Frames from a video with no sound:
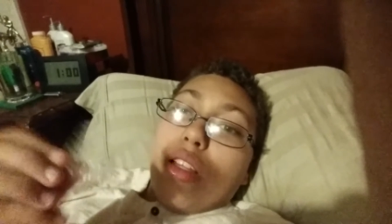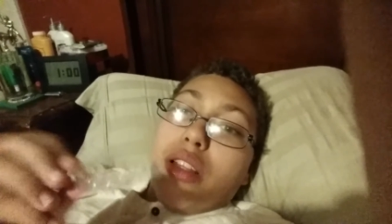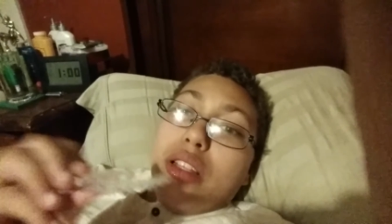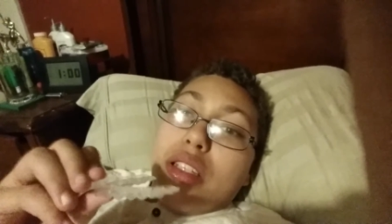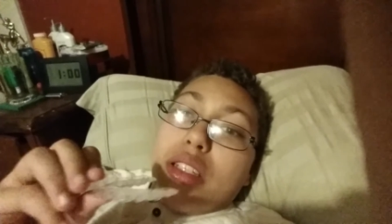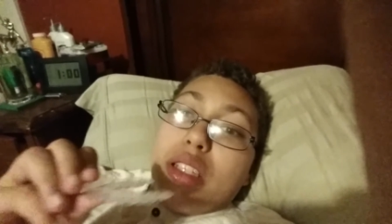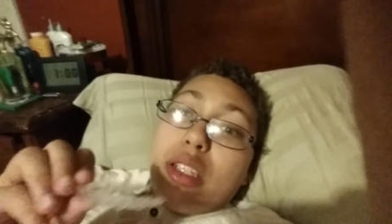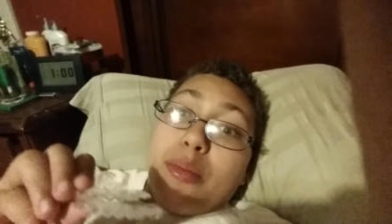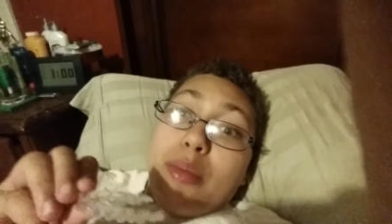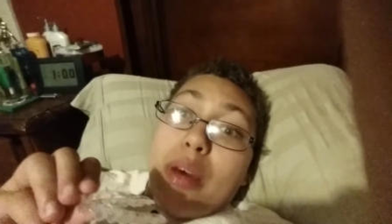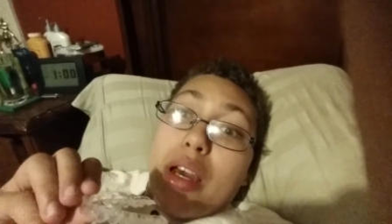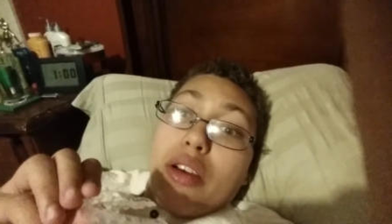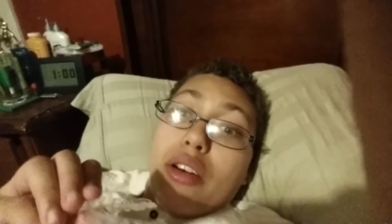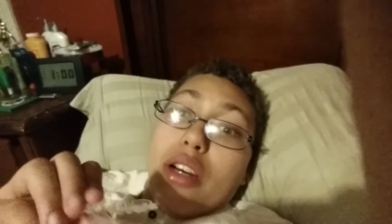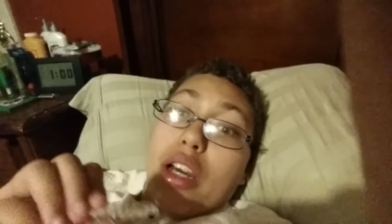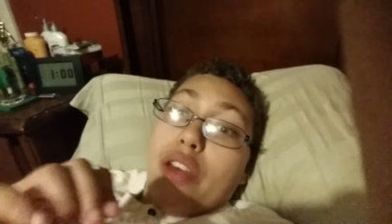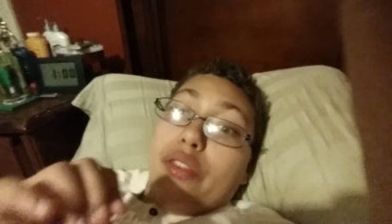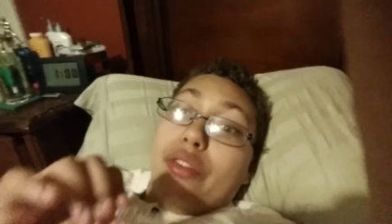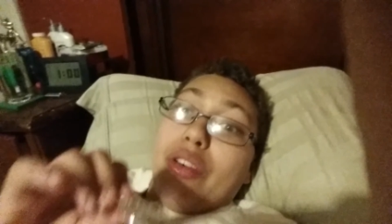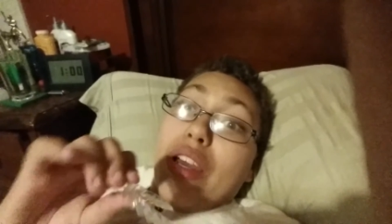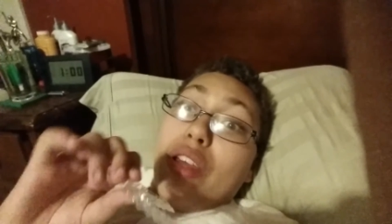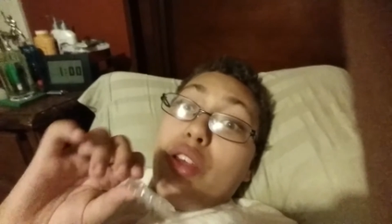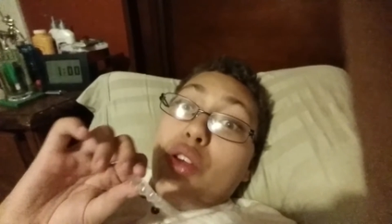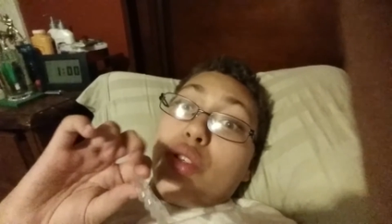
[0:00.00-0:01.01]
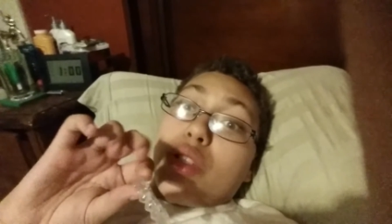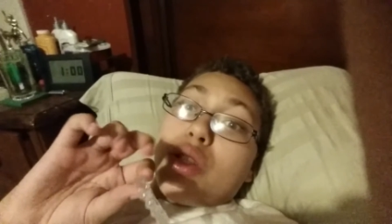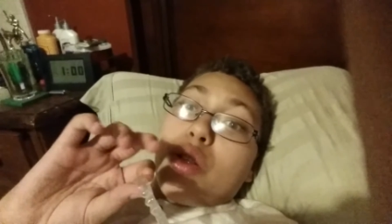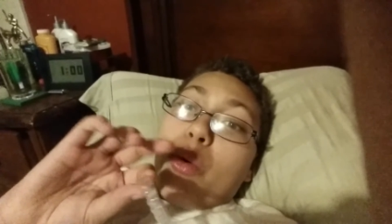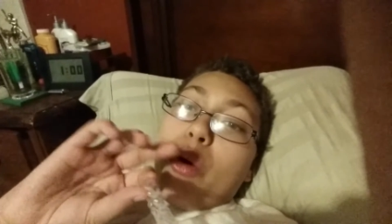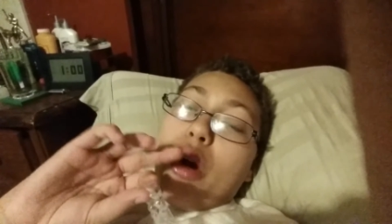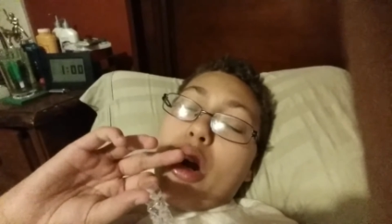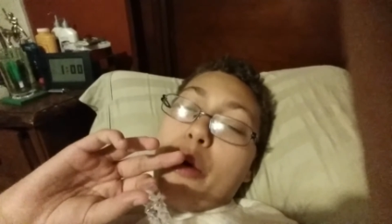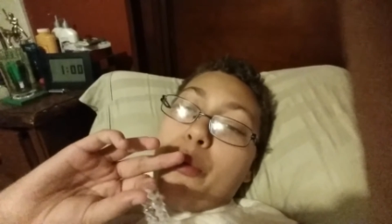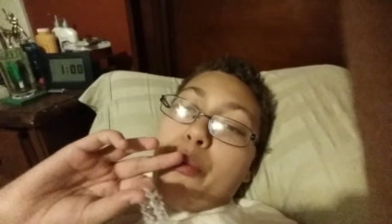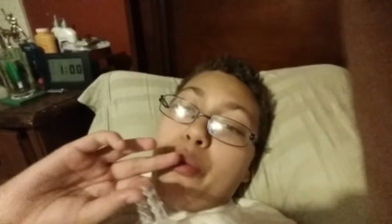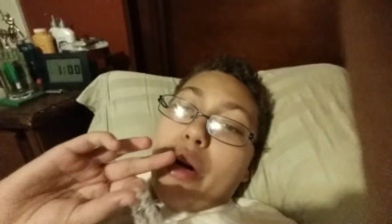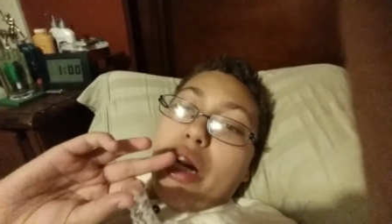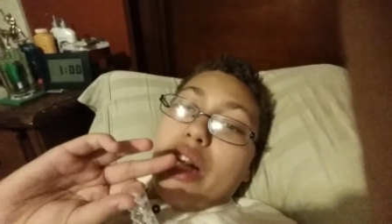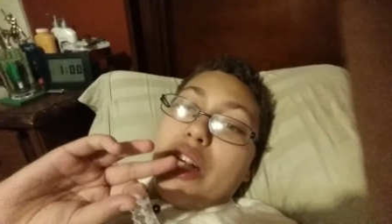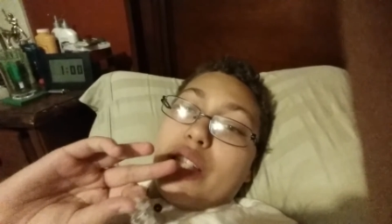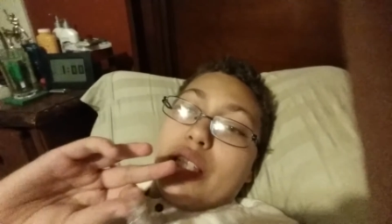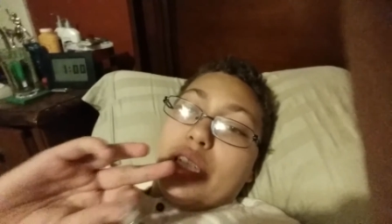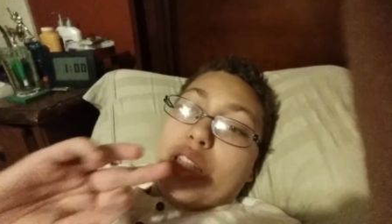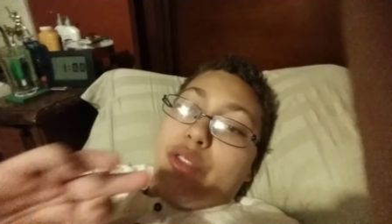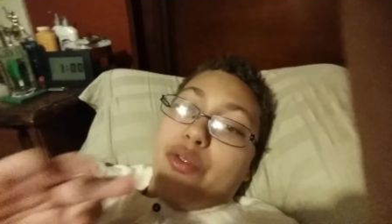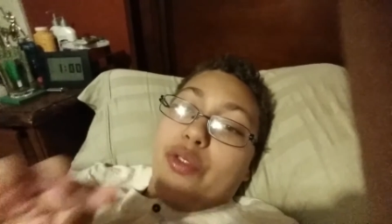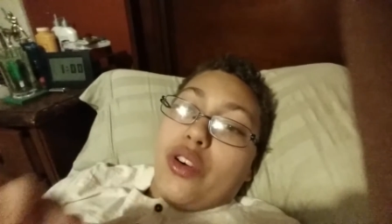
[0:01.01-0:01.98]
This is my life. I used to wear
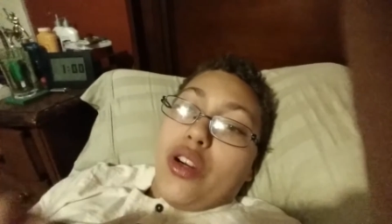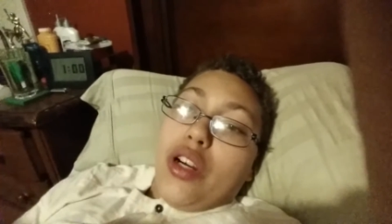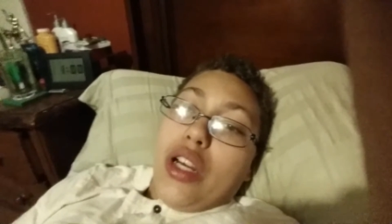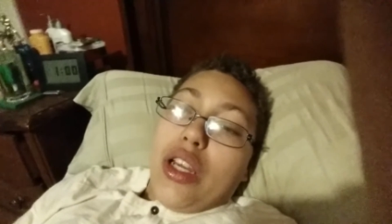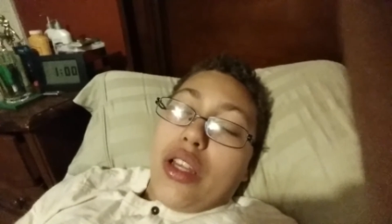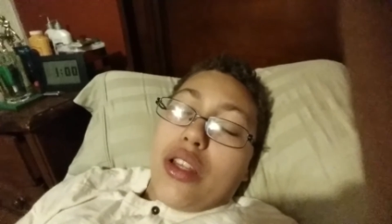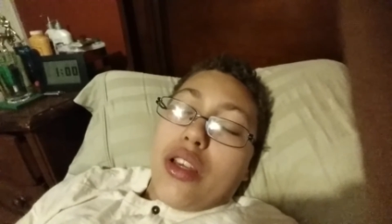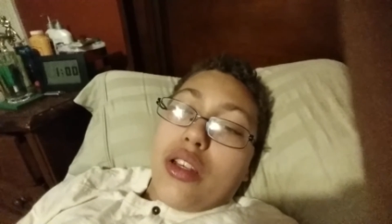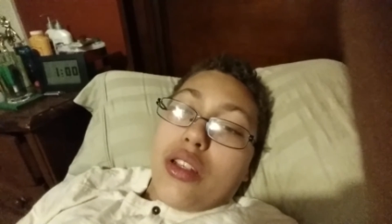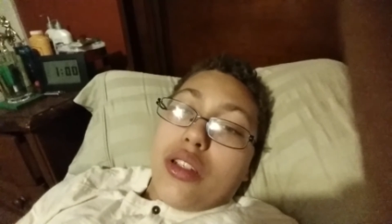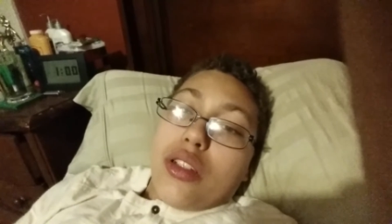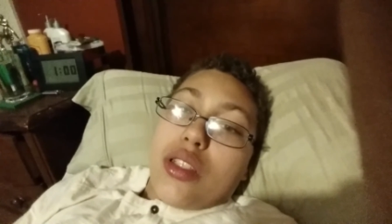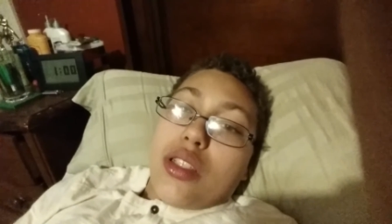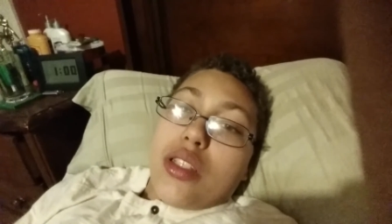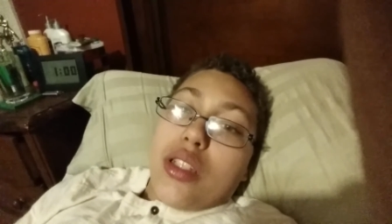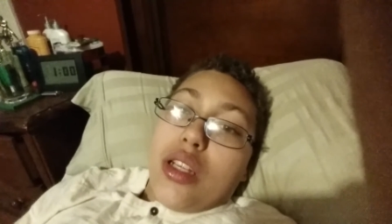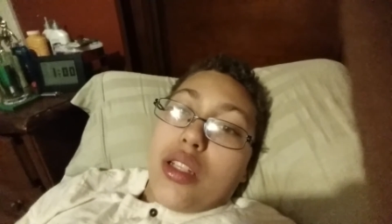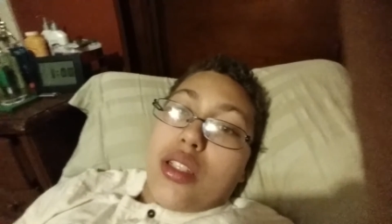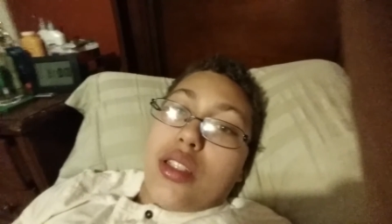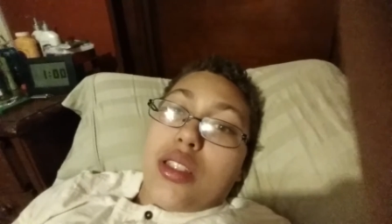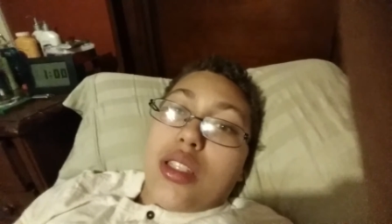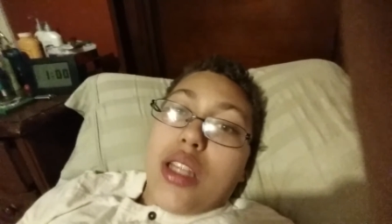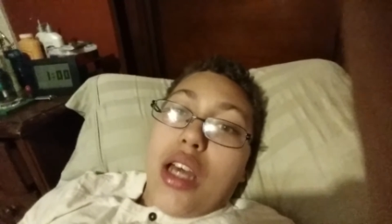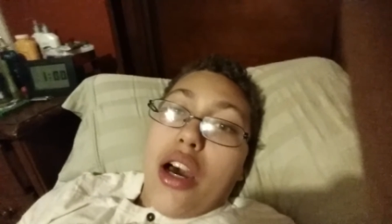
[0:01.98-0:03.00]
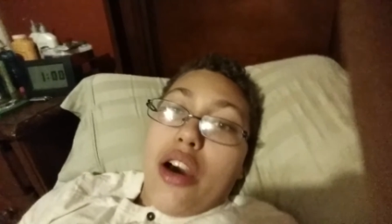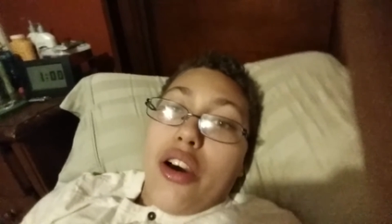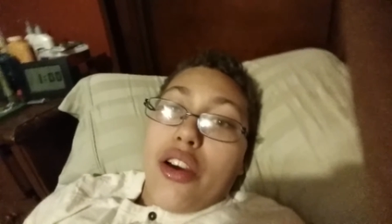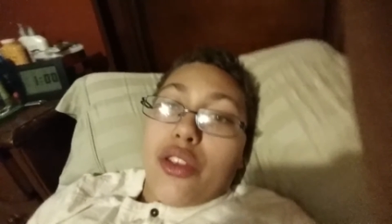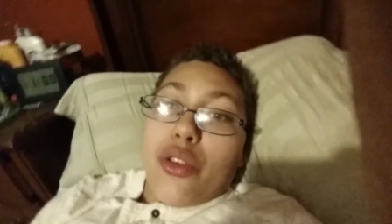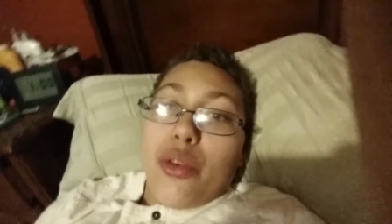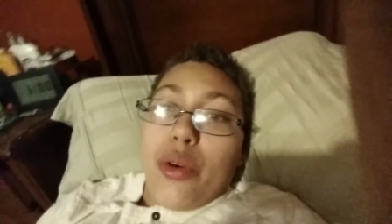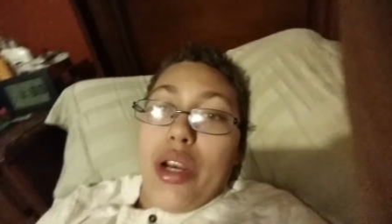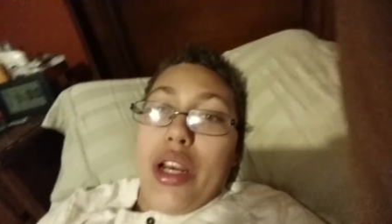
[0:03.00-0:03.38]
braces for like a solid